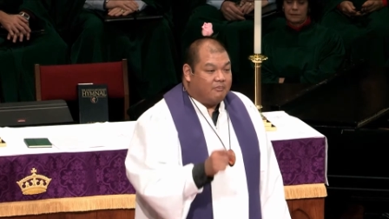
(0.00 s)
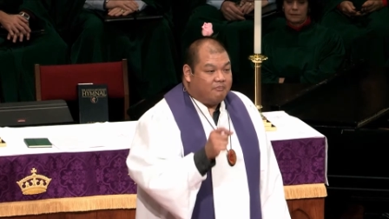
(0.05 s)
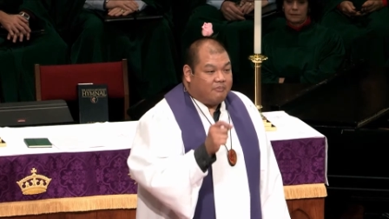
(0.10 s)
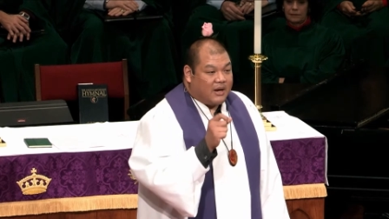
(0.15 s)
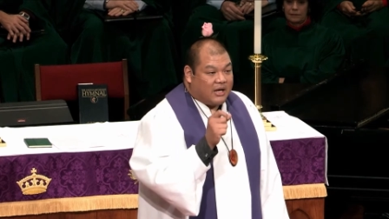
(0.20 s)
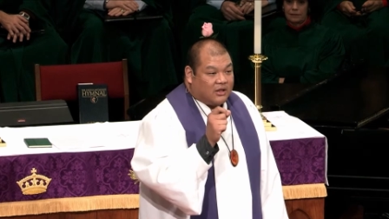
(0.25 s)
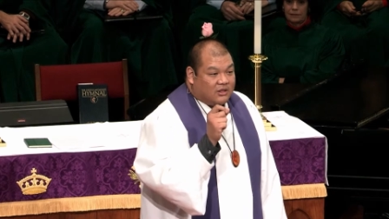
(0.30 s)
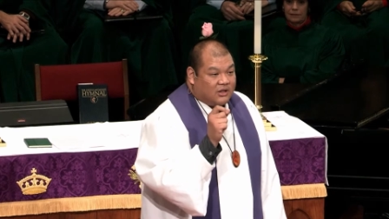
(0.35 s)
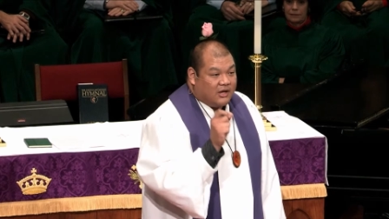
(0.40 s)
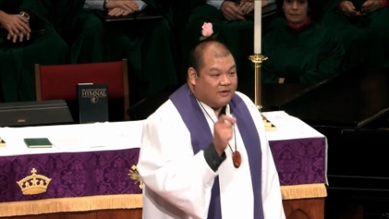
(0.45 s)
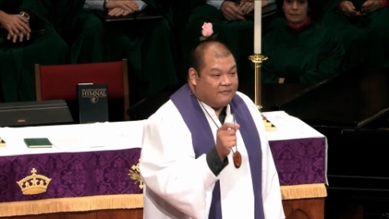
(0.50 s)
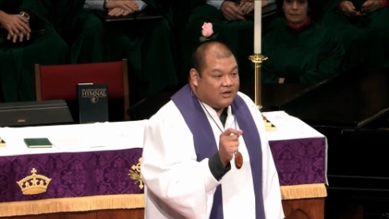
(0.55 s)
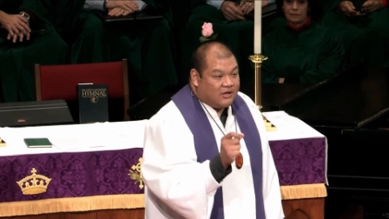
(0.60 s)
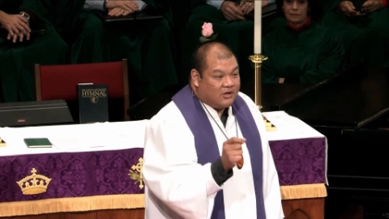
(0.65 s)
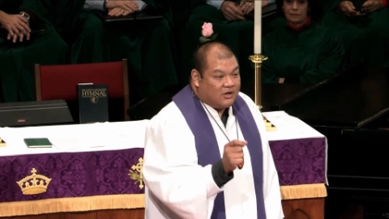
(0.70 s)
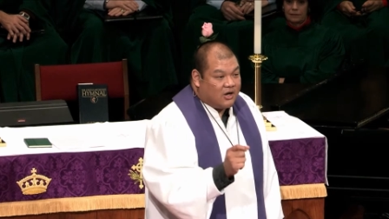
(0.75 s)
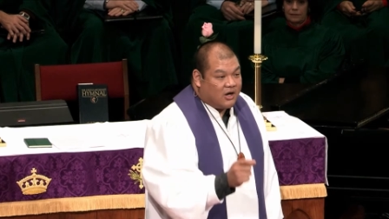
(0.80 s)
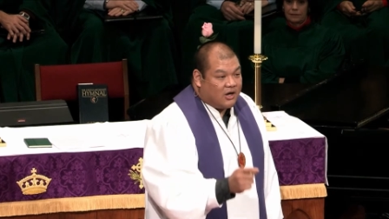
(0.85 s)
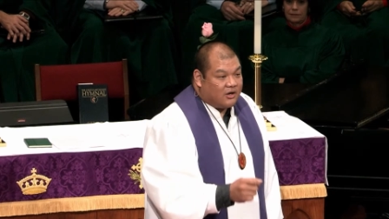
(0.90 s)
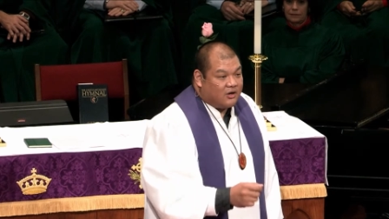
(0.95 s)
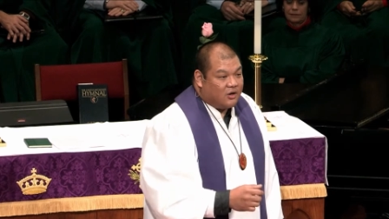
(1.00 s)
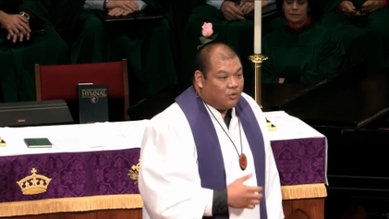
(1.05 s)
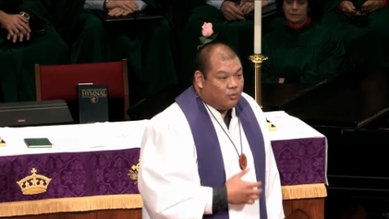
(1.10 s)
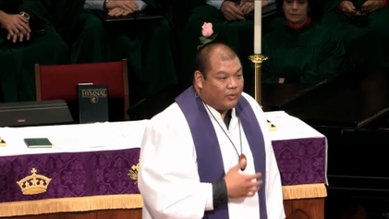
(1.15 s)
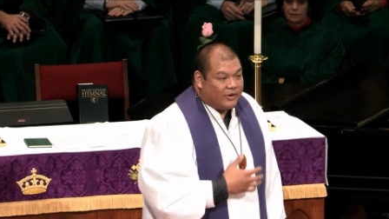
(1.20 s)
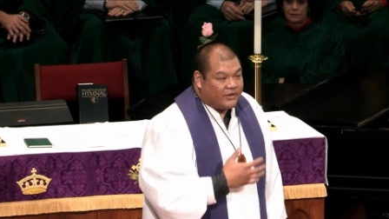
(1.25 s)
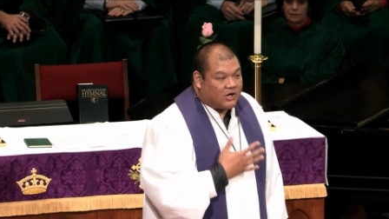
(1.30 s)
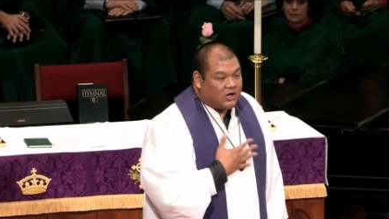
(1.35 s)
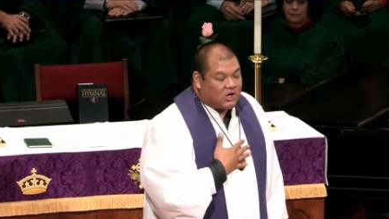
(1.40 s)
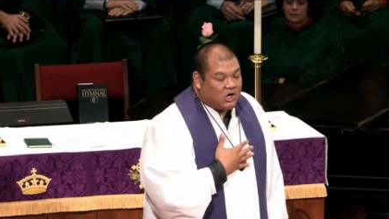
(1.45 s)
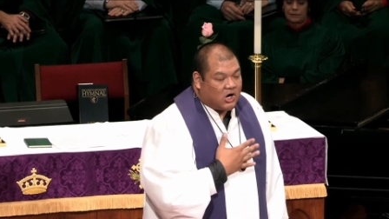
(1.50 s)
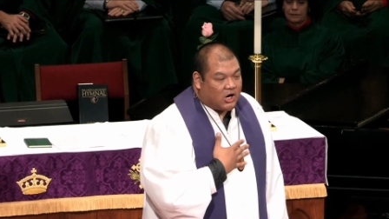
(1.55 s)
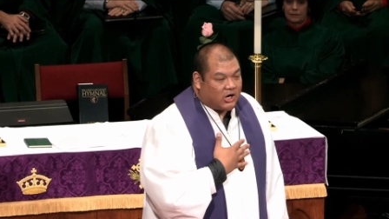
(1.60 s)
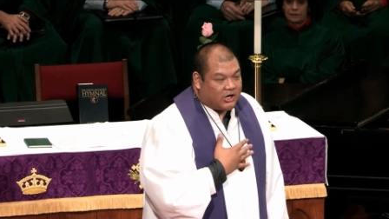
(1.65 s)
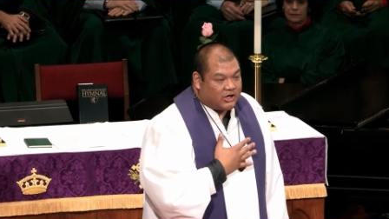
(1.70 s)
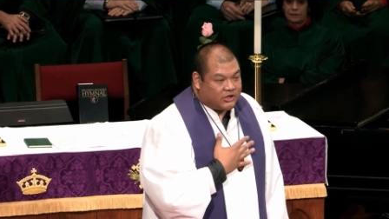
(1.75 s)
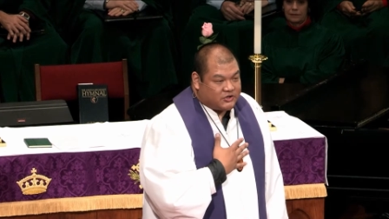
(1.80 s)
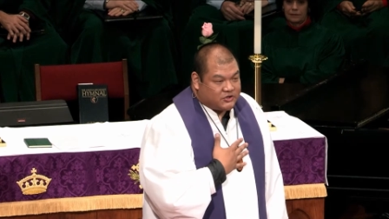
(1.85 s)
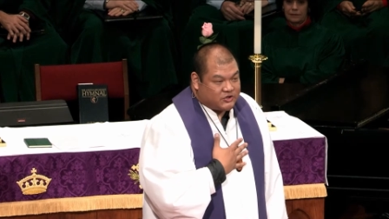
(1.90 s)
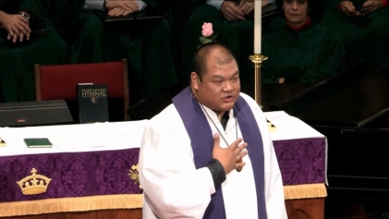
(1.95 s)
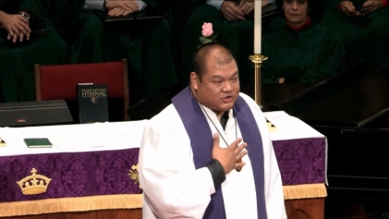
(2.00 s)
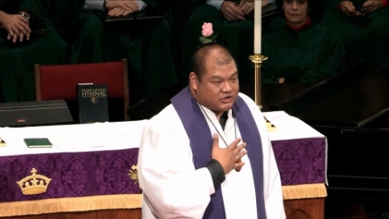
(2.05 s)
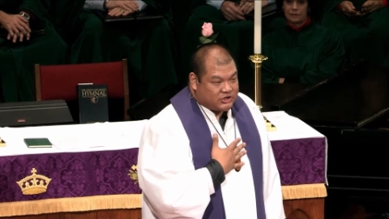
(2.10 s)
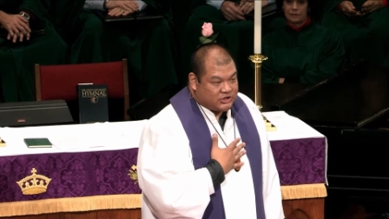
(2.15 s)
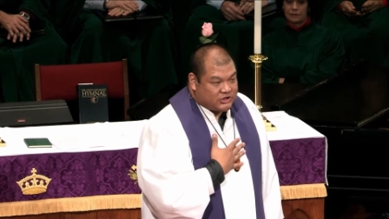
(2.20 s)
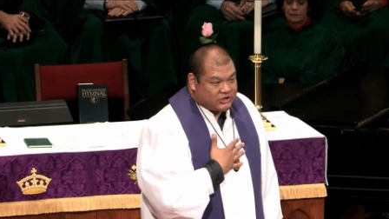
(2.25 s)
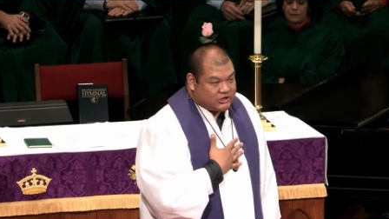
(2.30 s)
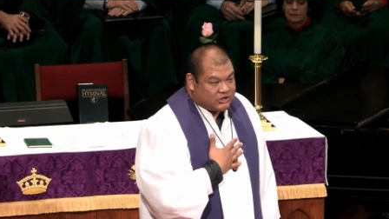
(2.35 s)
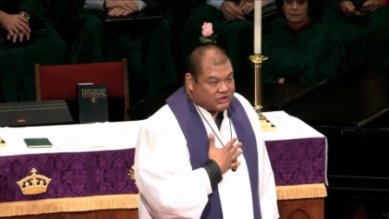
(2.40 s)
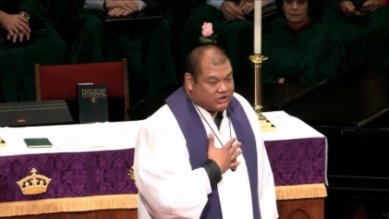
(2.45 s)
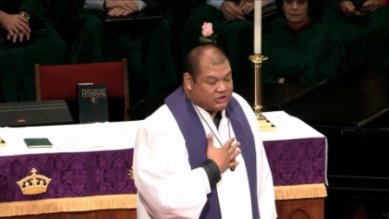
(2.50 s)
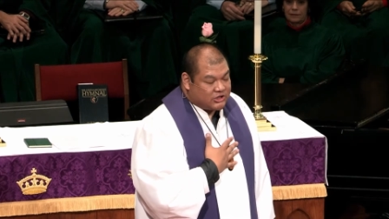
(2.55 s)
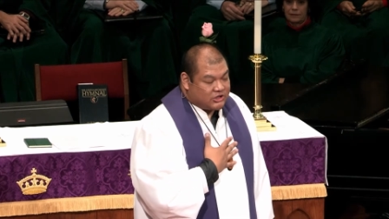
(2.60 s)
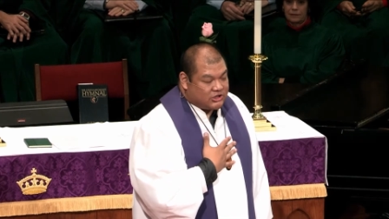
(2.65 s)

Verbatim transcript: by loving God with our hearts.